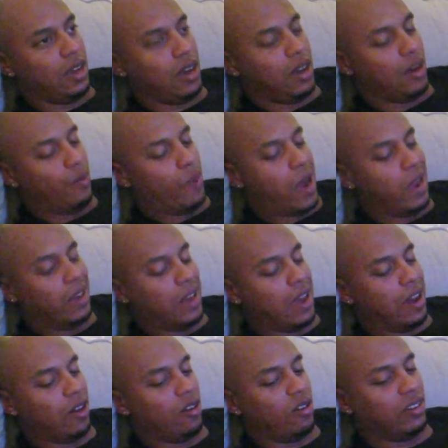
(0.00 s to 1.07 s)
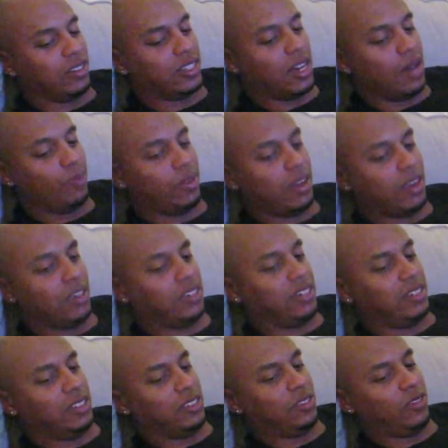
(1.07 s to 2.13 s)
uh, bite down on something, and
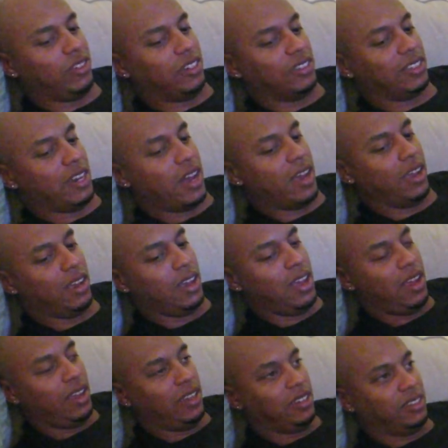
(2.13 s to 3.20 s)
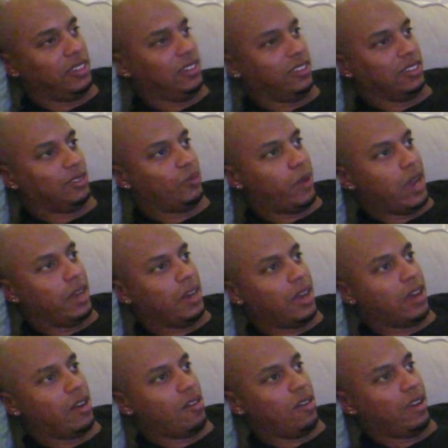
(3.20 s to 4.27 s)
she just feels like she needs to bite
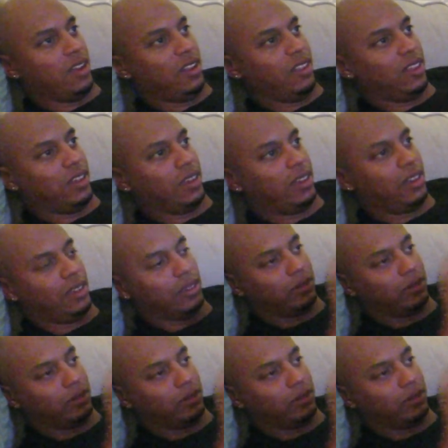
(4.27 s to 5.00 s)
down on anything.